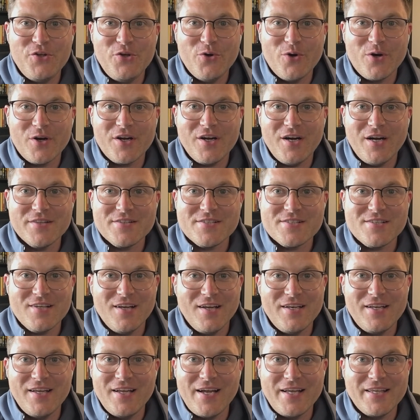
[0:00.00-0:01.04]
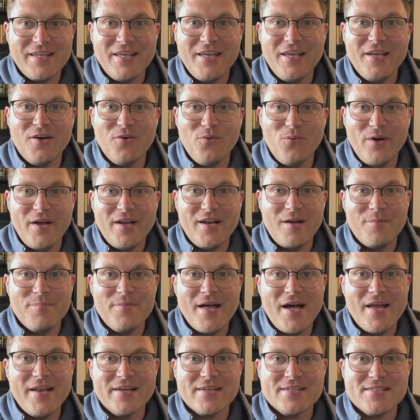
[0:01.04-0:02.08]
York on Sunday. I can't wait. I'm
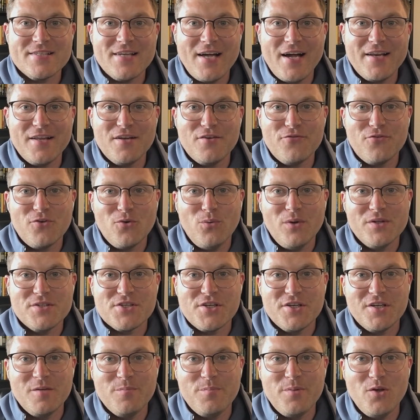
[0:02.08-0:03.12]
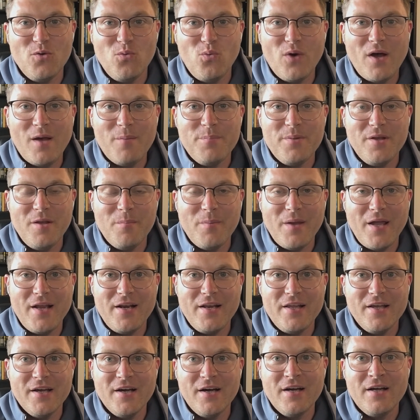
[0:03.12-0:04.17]
that excited for what's going to be Wemby
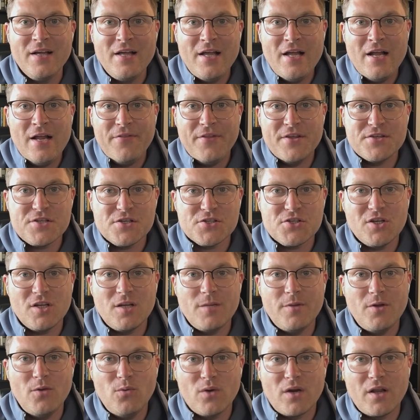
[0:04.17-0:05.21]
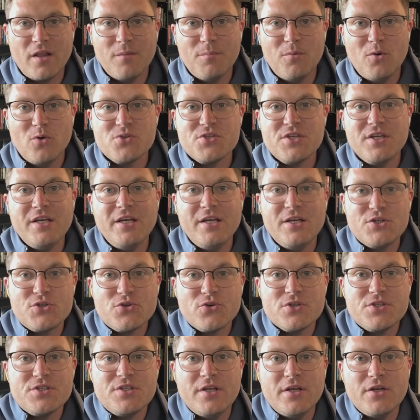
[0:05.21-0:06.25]
Mania. This is going to be one of the most
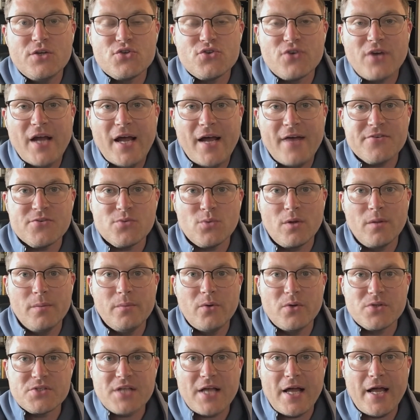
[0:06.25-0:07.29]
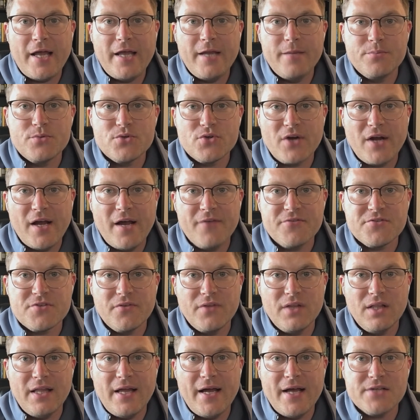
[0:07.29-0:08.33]
interesting drafts, one of the most hyped drafts of
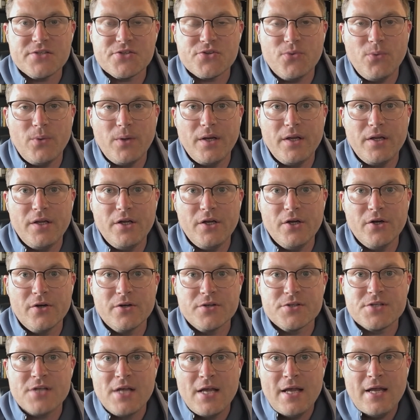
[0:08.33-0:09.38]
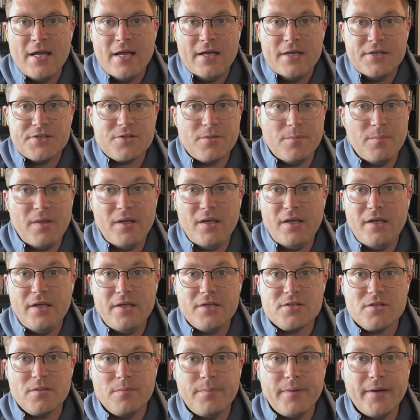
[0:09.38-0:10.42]
the last 20 years. To me,
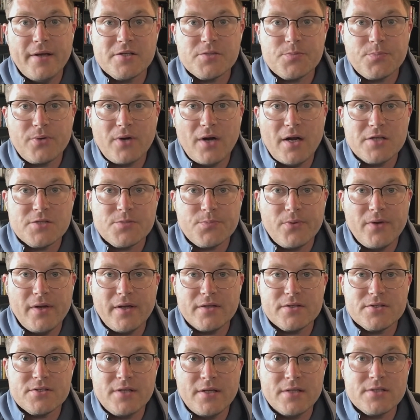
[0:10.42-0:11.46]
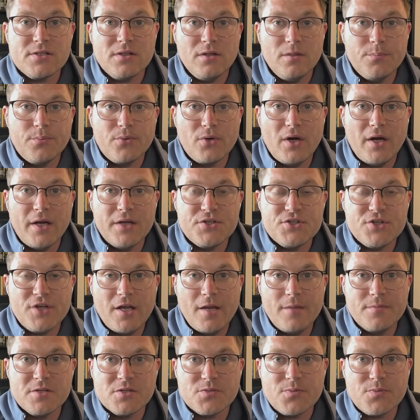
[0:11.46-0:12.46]
he's the best prospect since LeBron James.